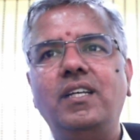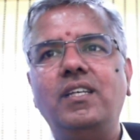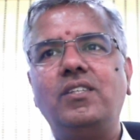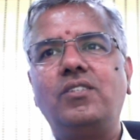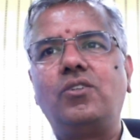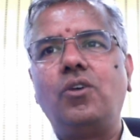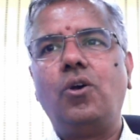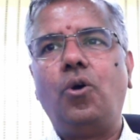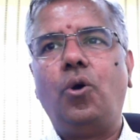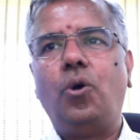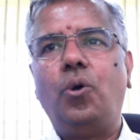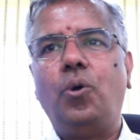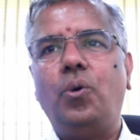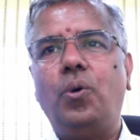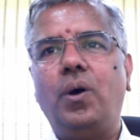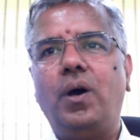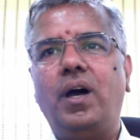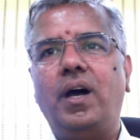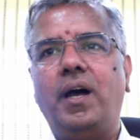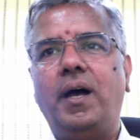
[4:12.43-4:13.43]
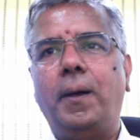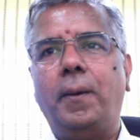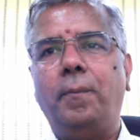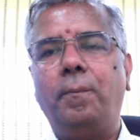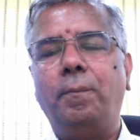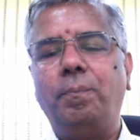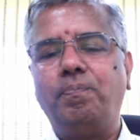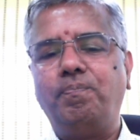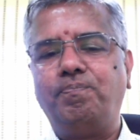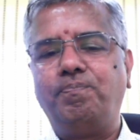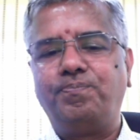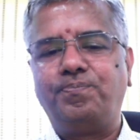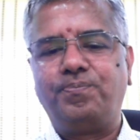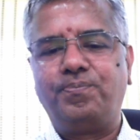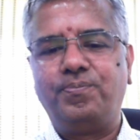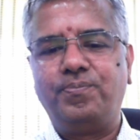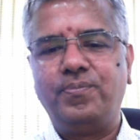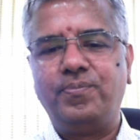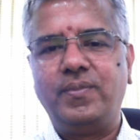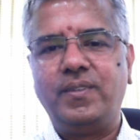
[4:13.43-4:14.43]
So
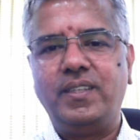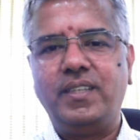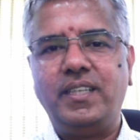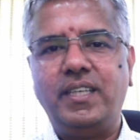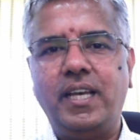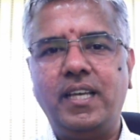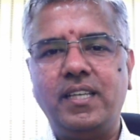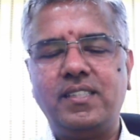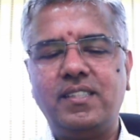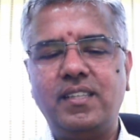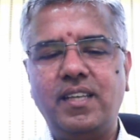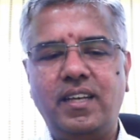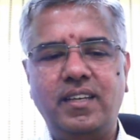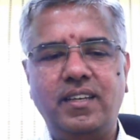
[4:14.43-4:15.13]
yes,